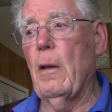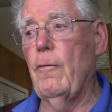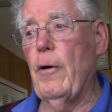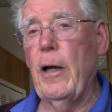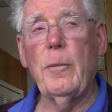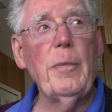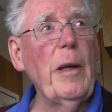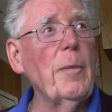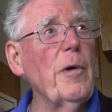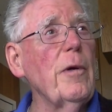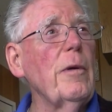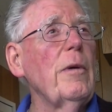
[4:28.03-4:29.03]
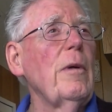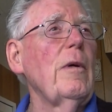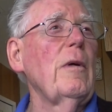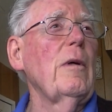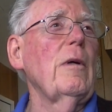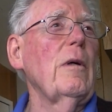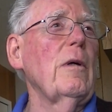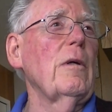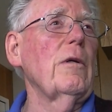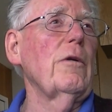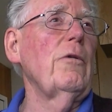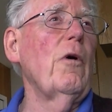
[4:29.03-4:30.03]
fine paper,
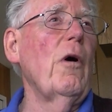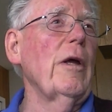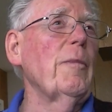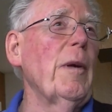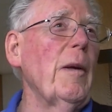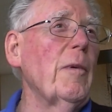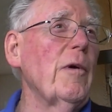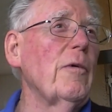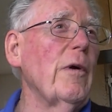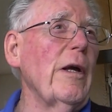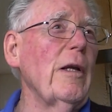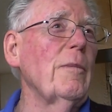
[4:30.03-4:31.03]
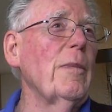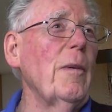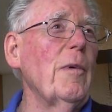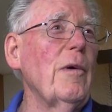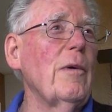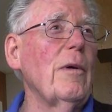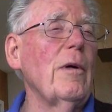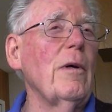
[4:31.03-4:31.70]
drawing paper, writing paper,